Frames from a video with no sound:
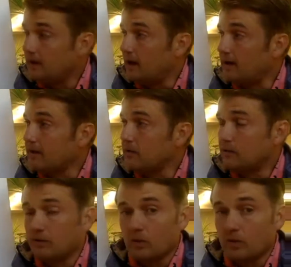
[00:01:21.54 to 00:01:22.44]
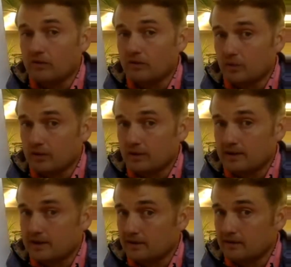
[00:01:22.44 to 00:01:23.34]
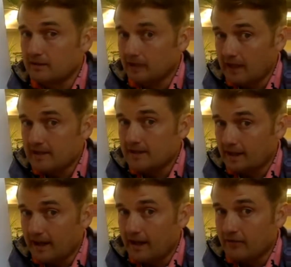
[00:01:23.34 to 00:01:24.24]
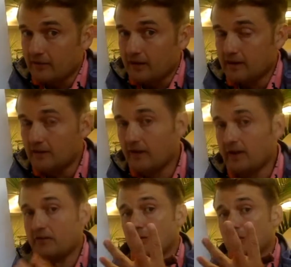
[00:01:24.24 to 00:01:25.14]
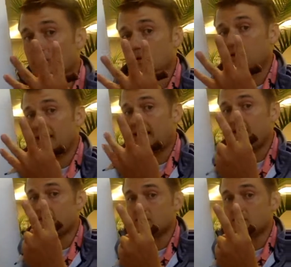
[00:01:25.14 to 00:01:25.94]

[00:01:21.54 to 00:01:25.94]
I know that 1/4 is less than half, right? If I have 4, half is